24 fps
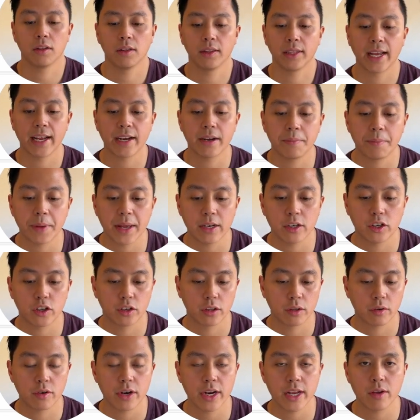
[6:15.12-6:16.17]
landing page
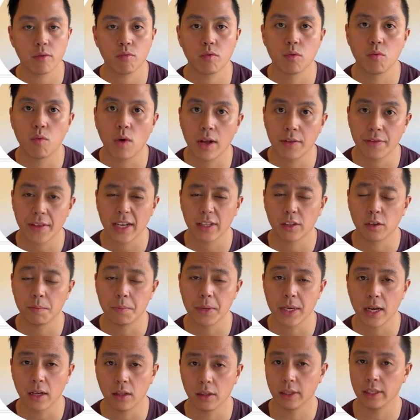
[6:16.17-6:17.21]
3, we want that to
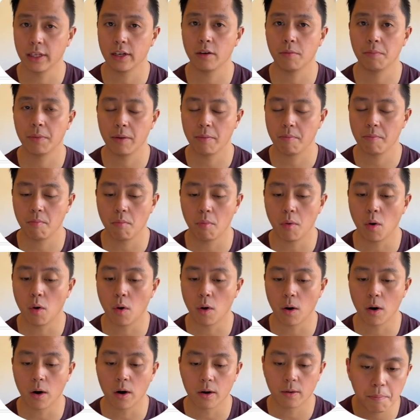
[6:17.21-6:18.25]
be a little bit
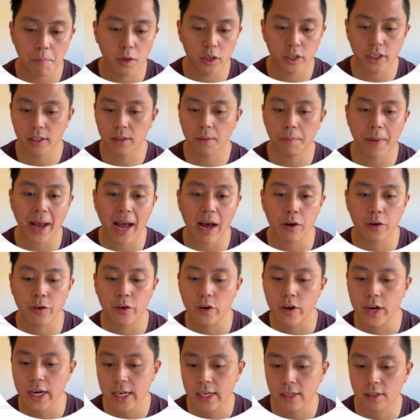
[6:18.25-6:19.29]
more pushing the
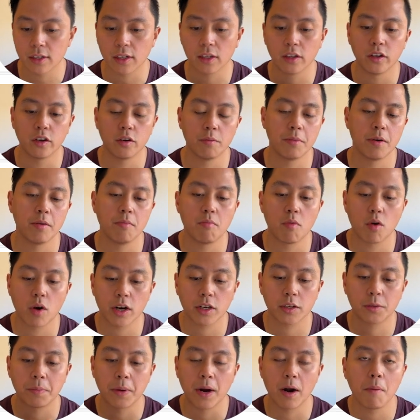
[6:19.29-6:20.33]
boundaries, a little bit more
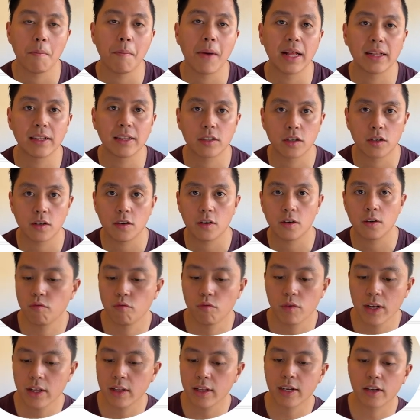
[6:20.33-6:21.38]
experimental,
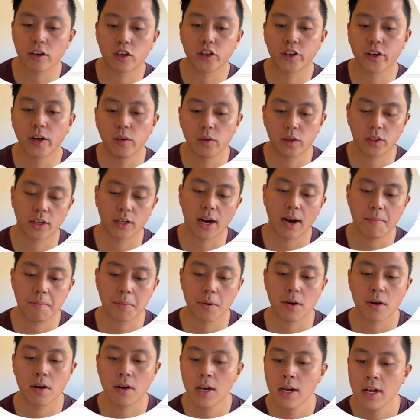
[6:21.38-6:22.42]
really a
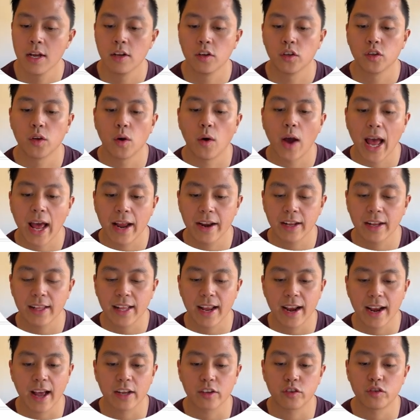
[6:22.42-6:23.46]
showstopper. So adding
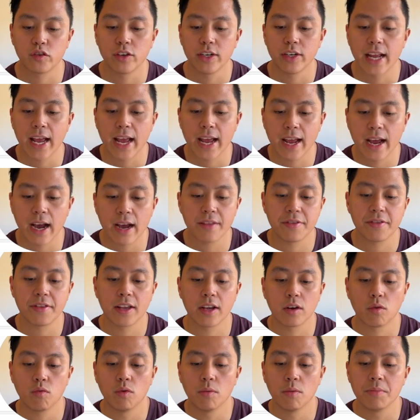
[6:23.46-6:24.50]
that extra day, I
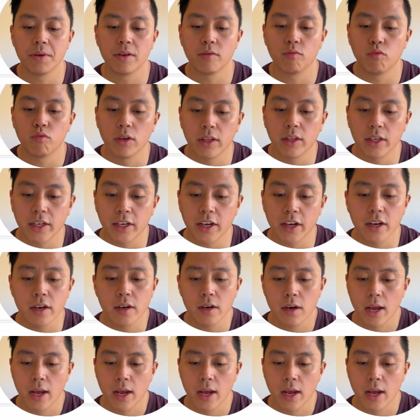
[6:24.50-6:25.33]
think will be really good.